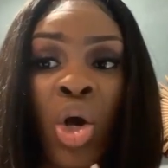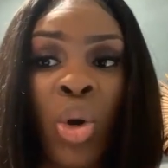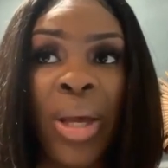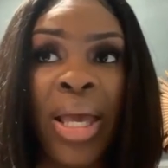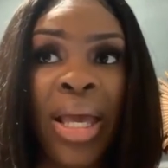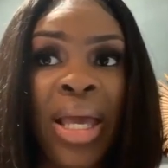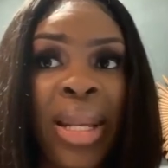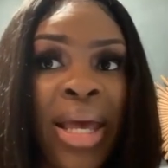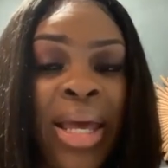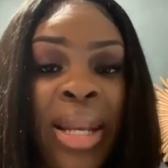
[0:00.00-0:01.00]
Go
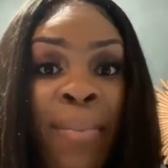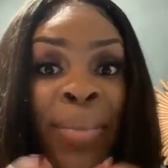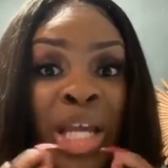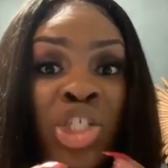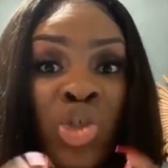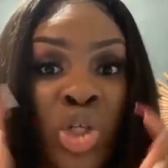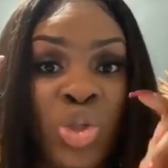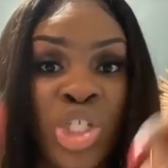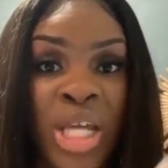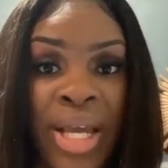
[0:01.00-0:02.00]
ahead and uh, make sure
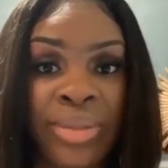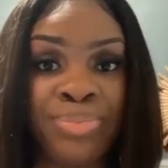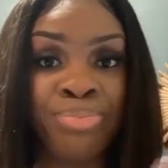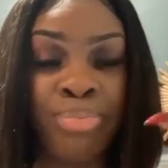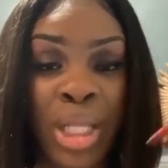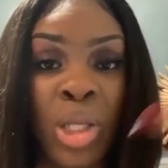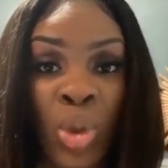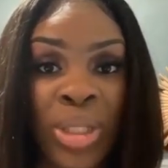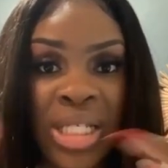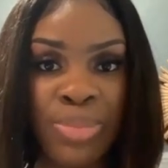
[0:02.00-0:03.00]
you check
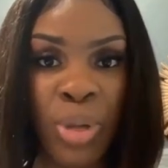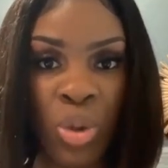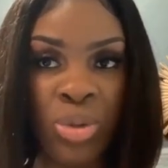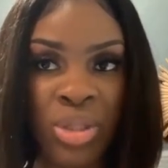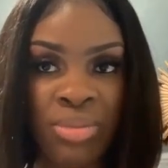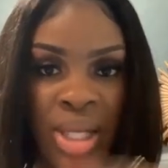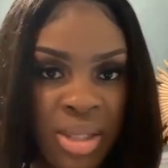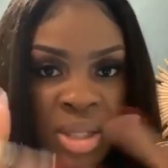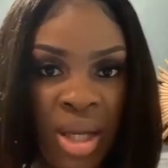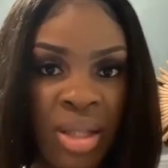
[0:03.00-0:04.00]
below this post
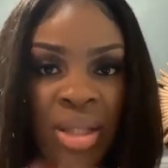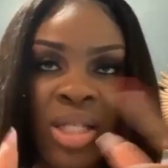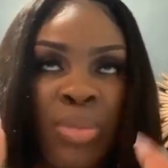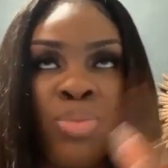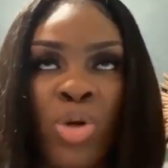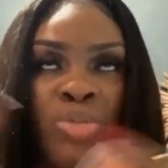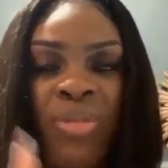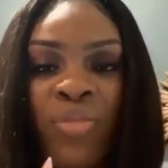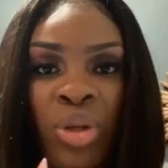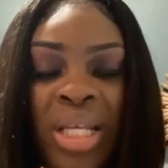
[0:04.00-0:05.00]
there's another there's a post
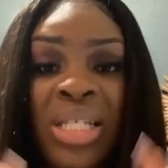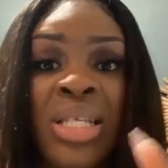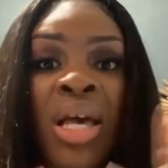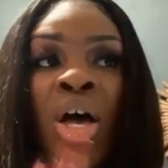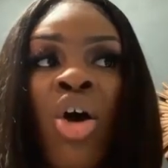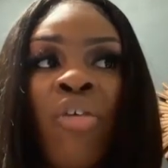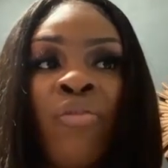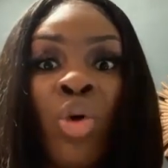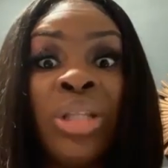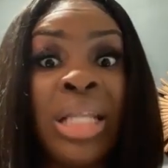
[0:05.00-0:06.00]
before this
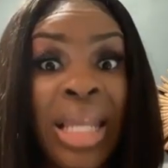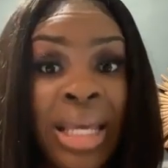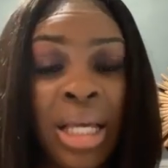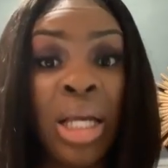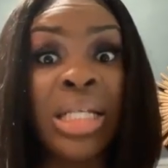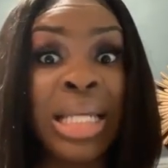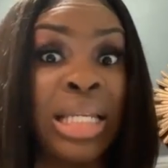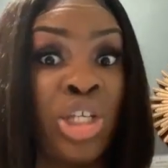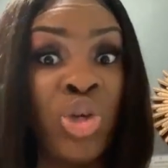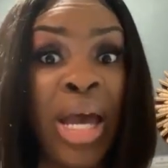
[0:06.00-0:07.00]
for the link because i
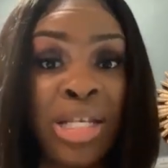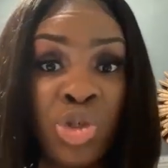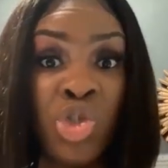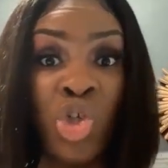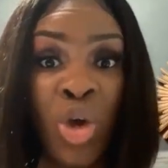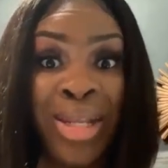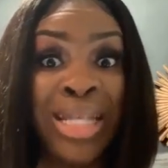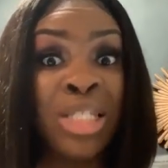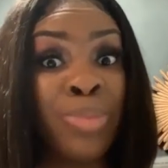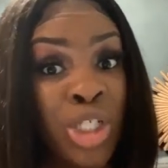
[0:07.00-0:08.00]
need you guys to join
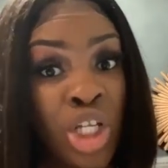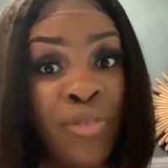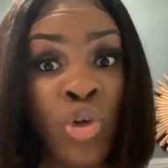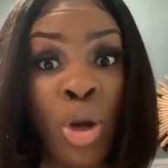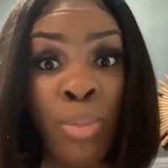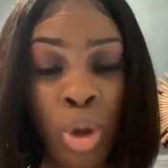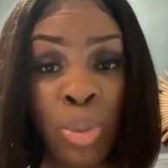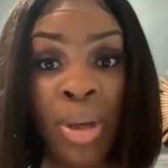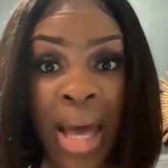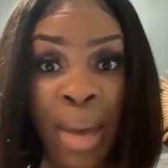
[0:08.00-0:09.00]
in especially if you're a
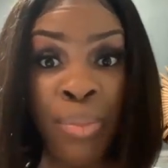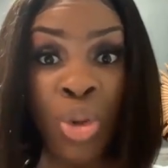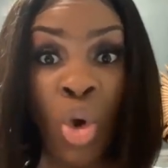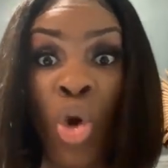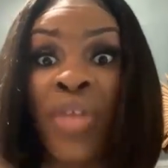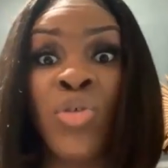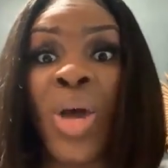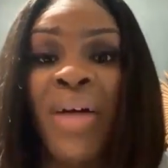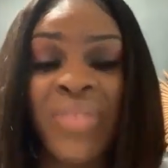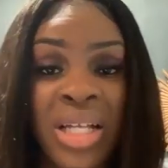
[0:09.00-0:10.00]
mobile lab or if
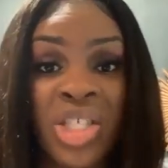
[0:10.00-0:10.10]
you have